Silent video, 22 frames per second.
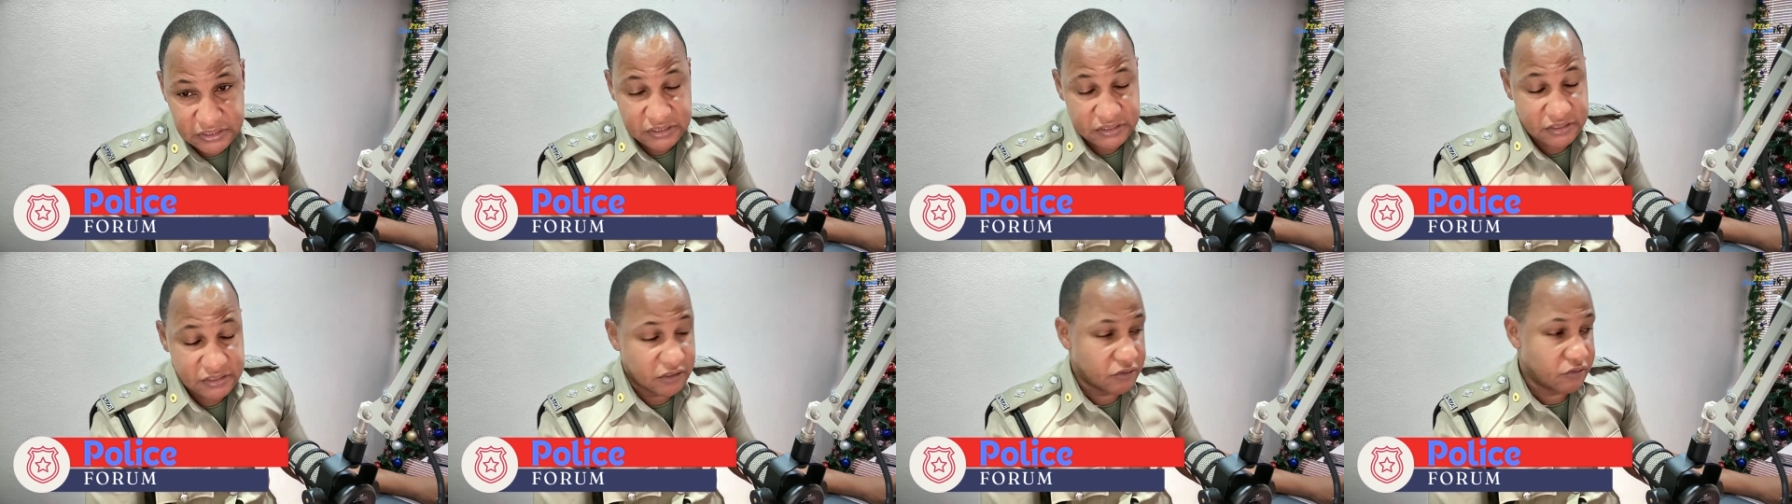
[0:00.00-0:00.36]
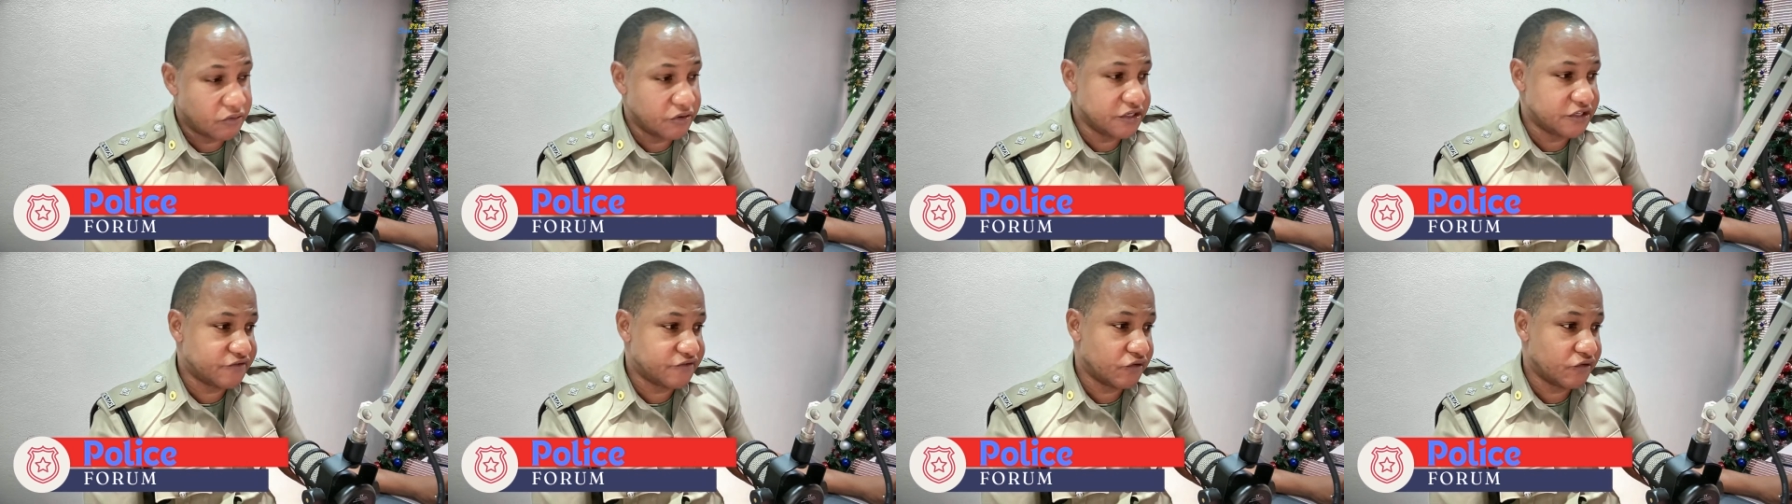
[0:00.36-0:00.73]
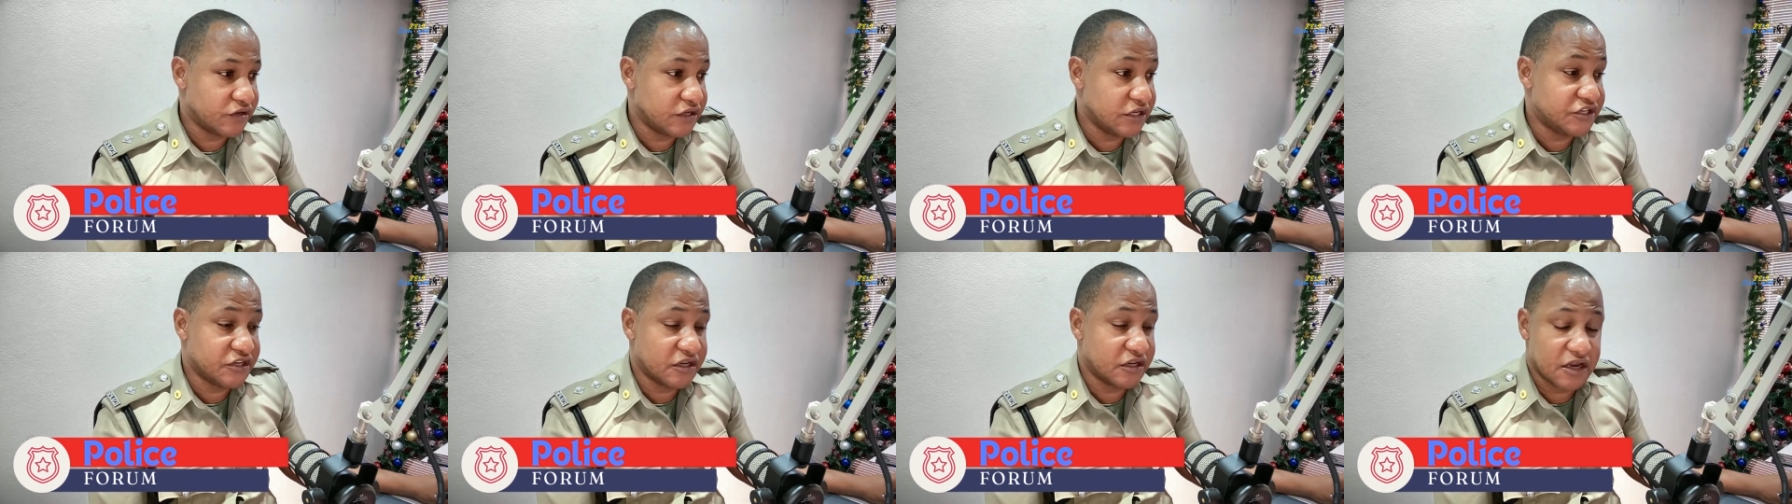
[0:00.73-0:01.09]
The law is for
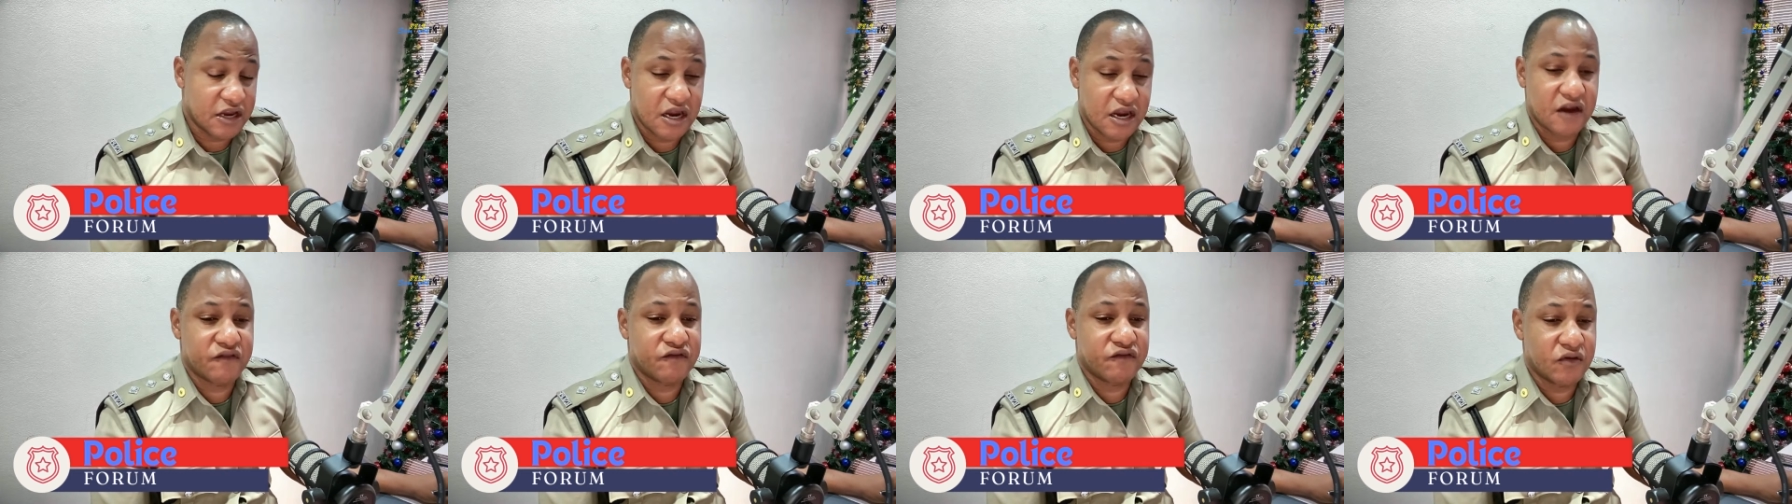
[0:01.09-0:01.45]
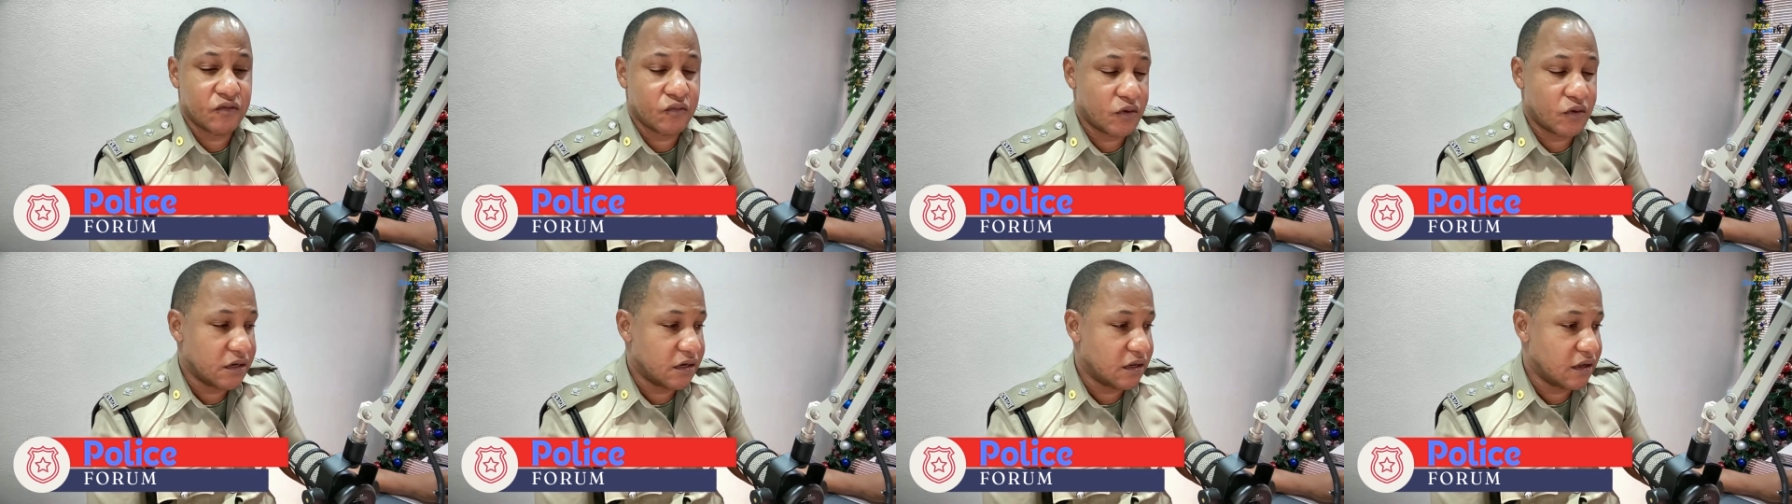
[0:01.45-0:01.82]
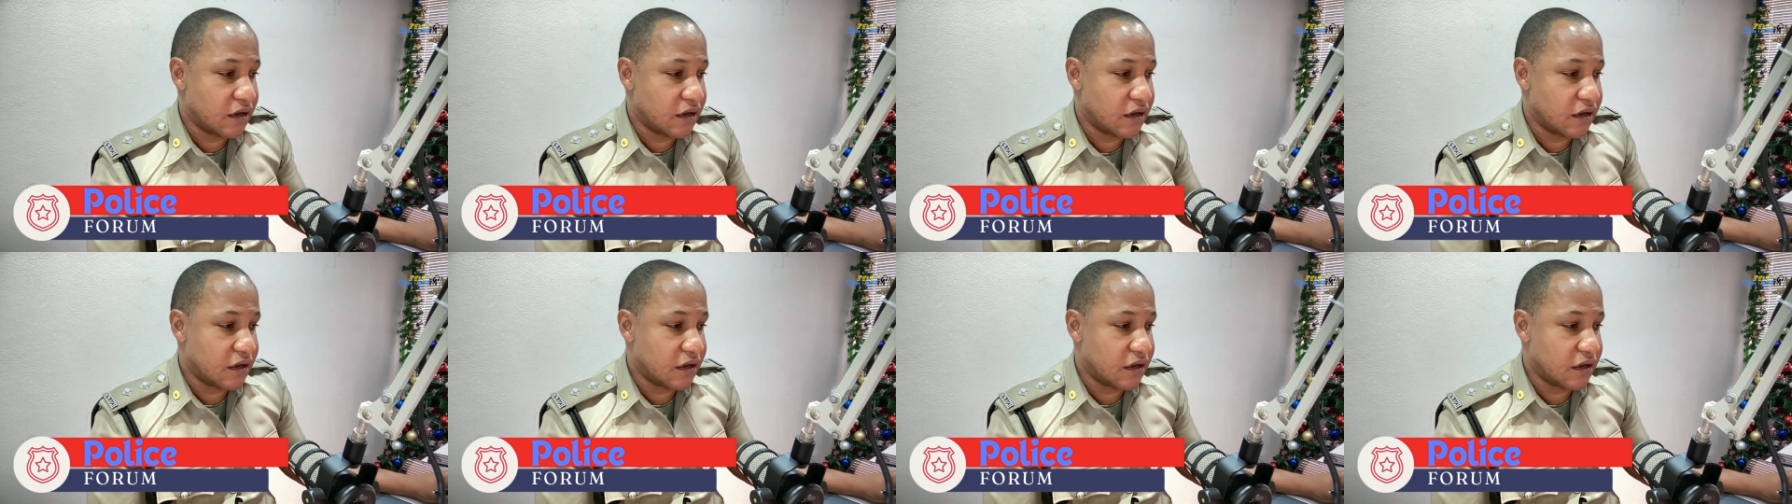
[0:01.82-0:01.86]
each and every one,